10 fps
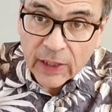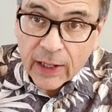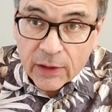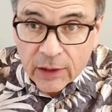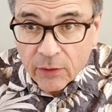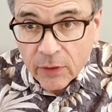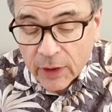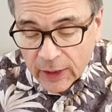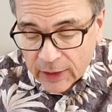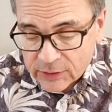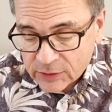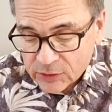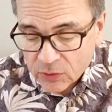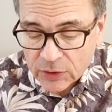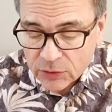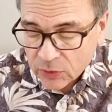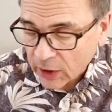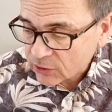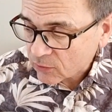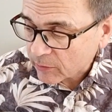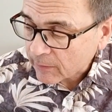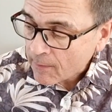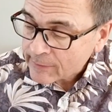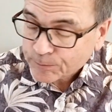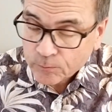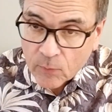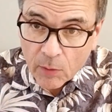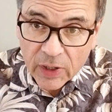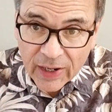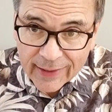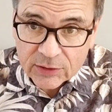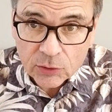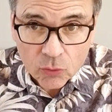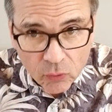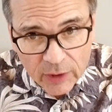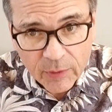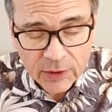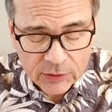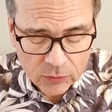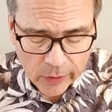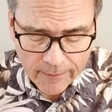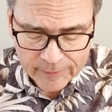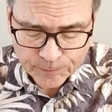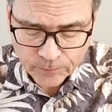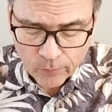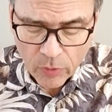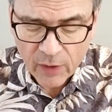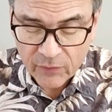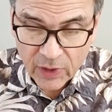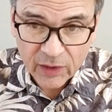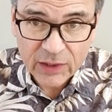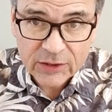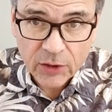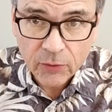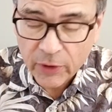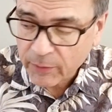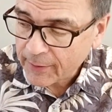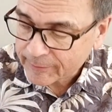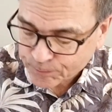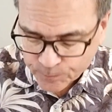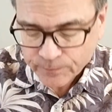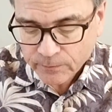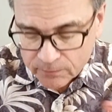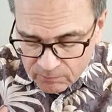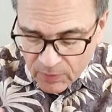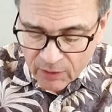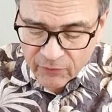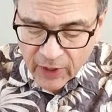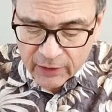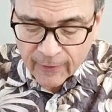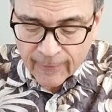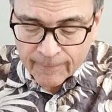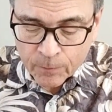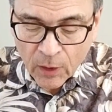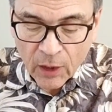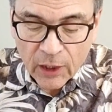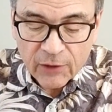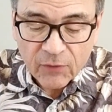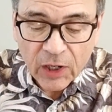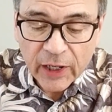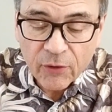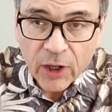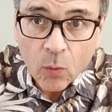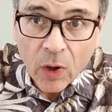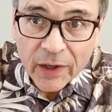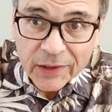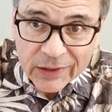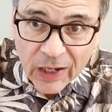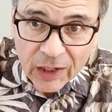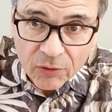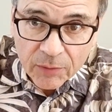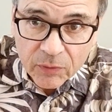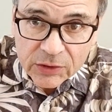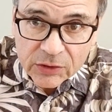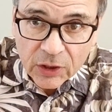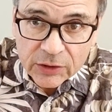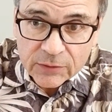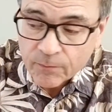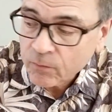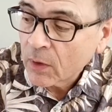That neither enhances or detracts from it, but it adds a creaminess to it. If you like things that are creamy, in fact, if I later on wanted to doctor up this sauce,